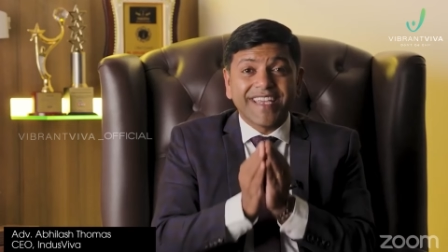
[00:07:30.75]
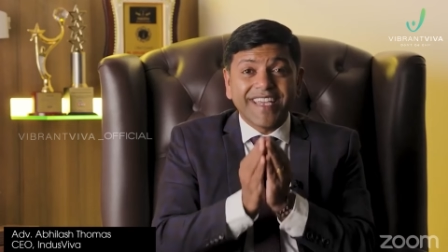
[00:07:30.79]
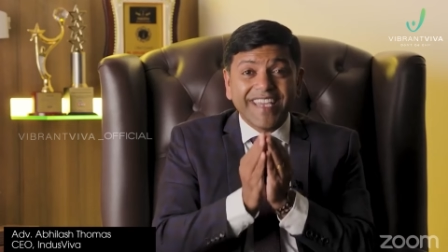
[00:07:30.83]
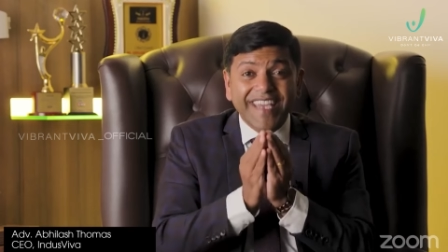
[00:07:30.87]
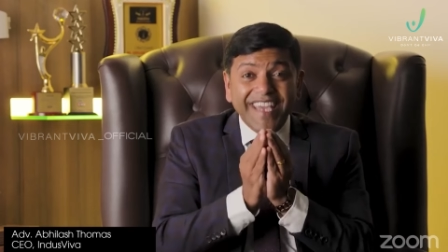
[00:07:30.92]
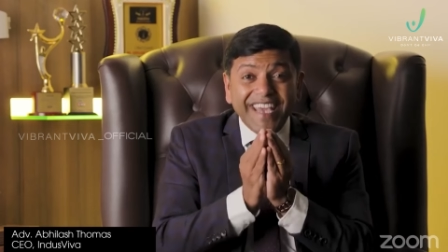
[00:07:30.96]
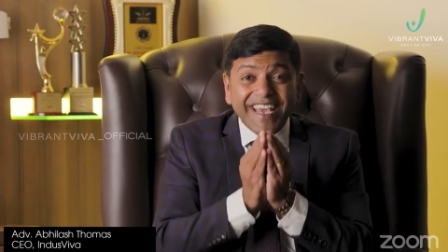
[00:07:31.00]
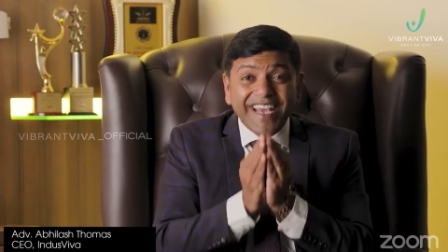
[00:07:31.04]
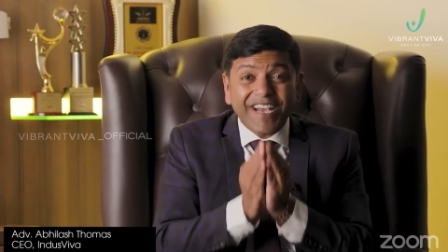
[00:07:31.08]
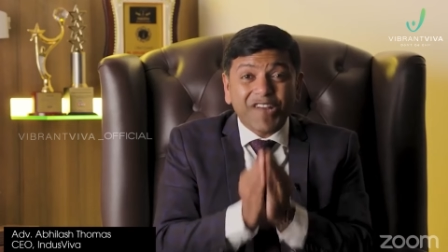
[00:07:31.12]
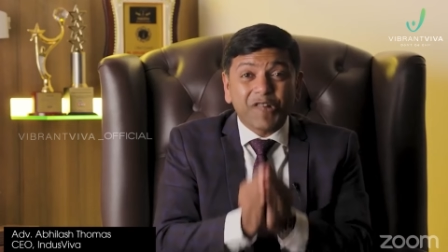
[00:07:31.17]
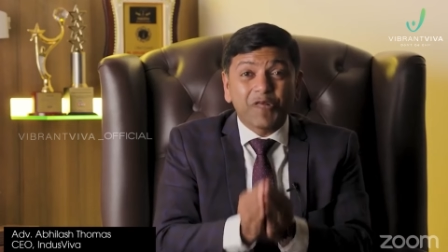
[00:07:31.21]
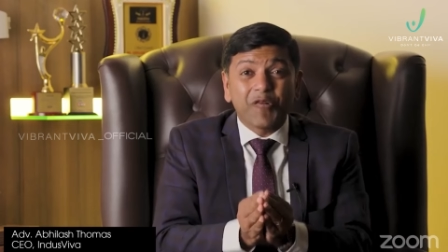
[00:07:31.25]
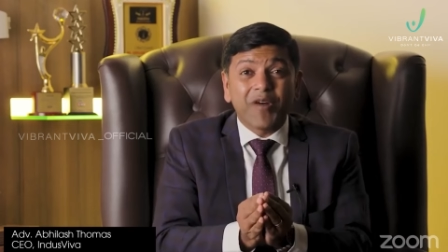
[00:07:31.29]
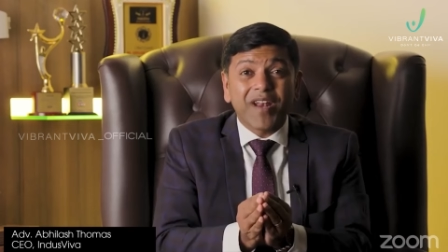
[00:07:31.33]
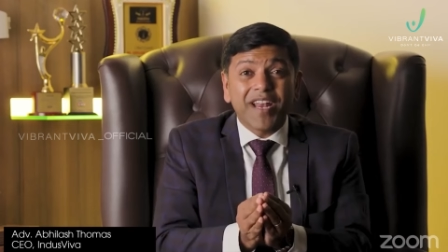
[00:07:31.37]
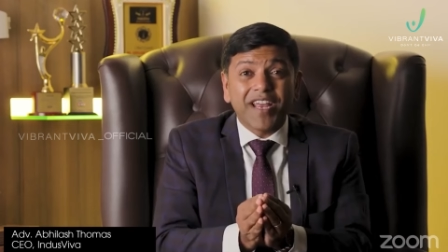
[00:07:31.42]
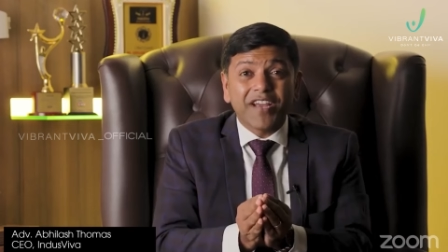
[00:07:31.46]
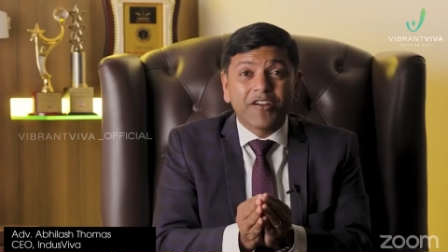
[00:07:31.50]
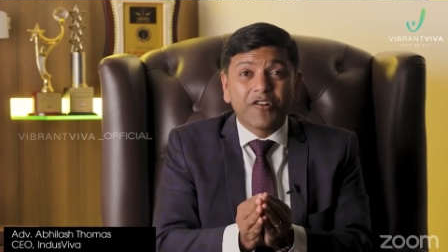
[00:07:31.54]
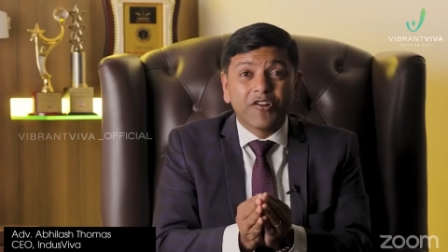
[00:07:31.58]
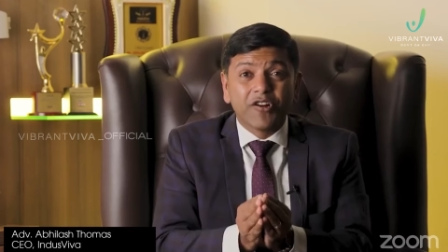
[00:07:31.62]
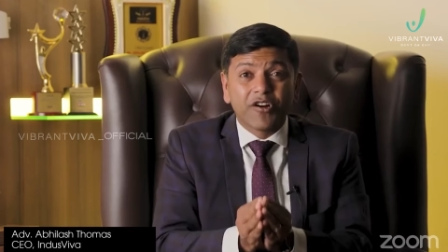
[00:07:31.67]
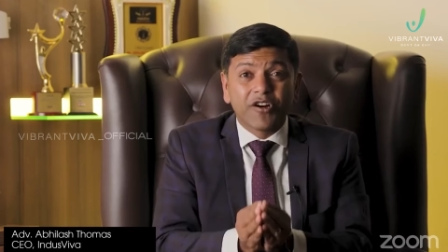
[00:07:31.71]

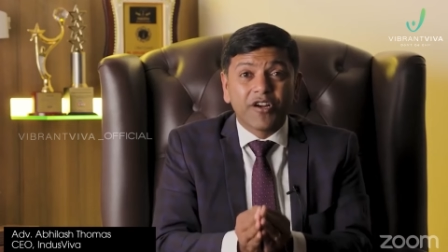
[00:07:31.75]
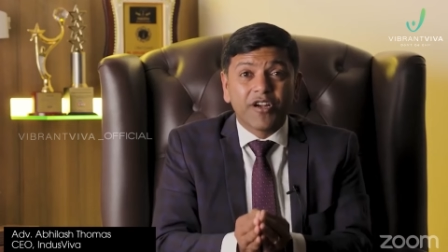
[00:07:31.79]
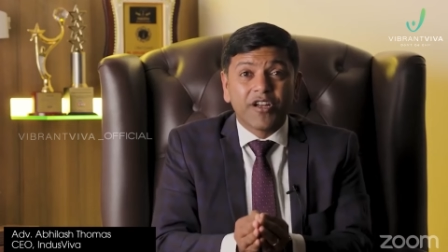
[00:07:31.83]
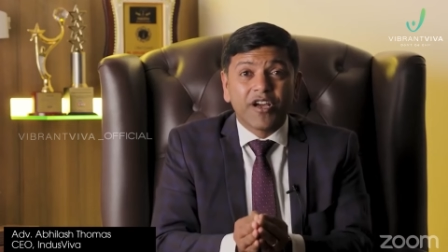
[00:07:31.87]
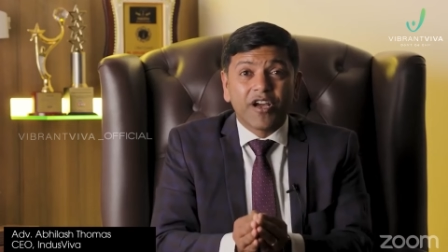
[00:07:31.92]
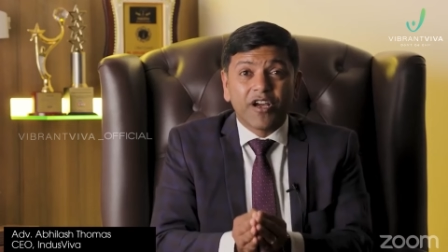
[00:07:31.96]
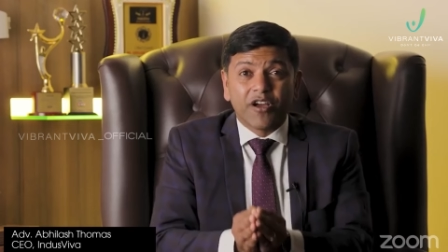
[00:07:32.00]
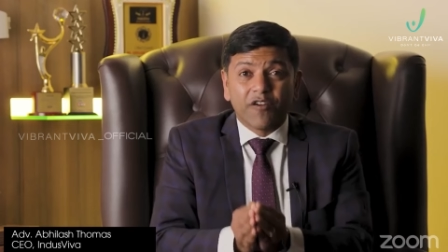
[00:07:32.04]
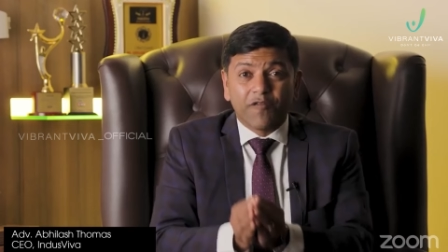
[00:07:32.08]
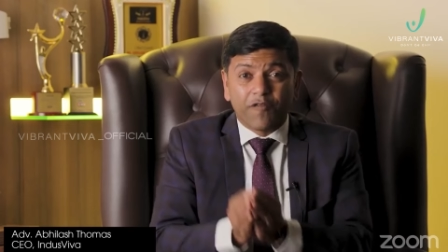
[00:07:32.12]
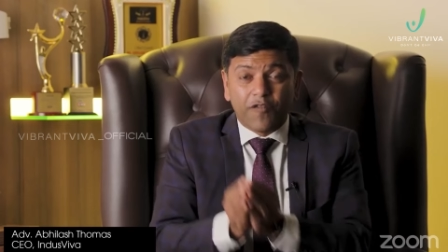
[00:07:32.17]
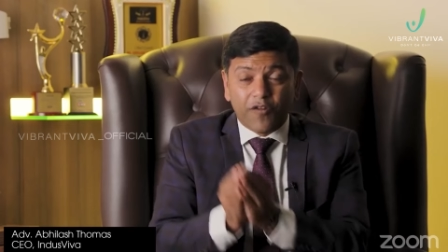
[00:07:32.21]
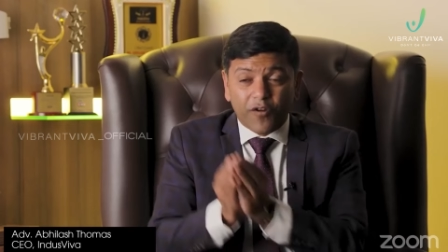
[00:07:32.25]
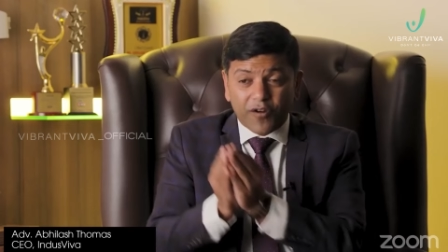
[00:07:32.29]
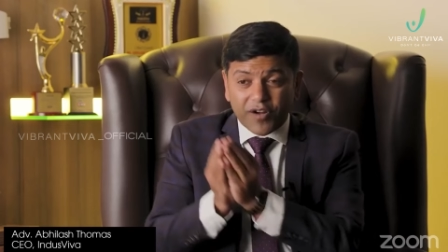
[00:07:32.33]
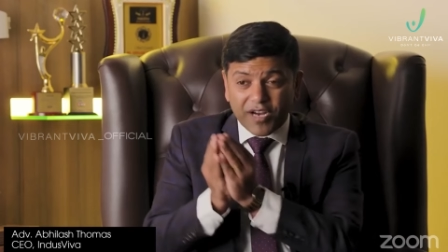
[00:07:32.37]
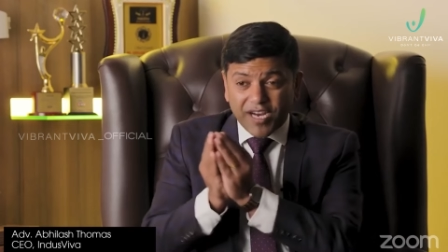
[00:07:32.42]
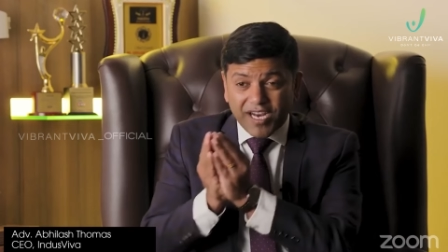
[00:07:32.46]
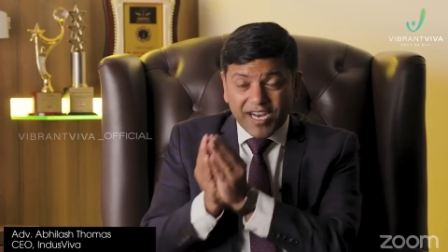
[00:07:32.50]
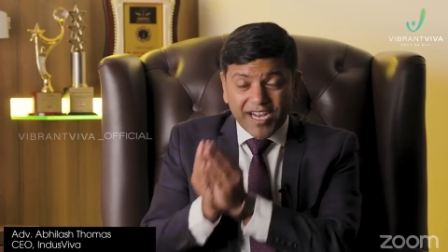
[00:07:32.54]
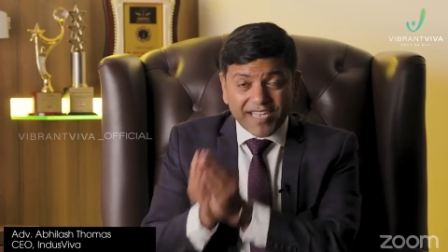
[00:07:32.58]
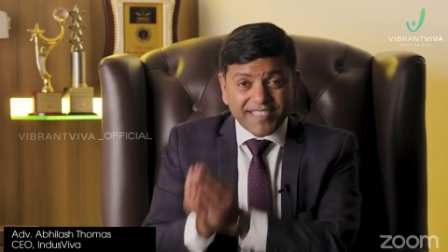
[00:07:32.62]
equally good for